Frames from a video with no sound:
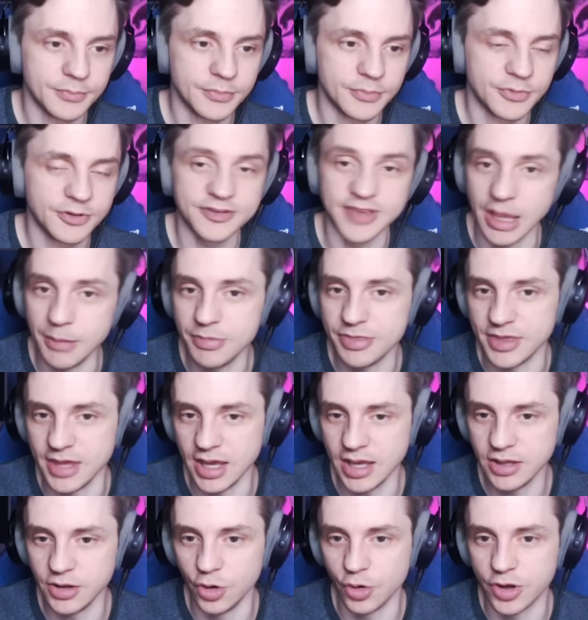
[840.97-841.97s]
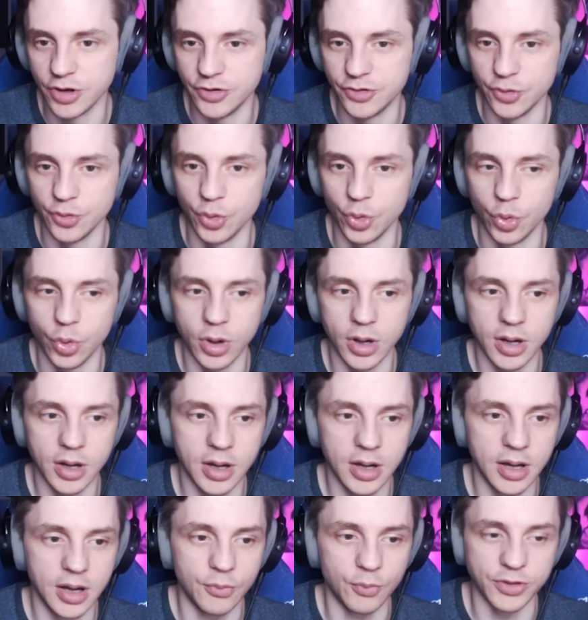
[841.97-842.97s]
same thing you can do
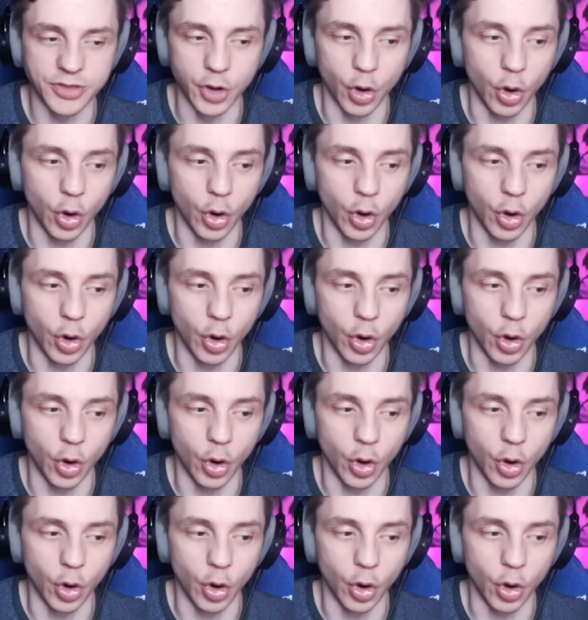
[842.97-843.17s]
with your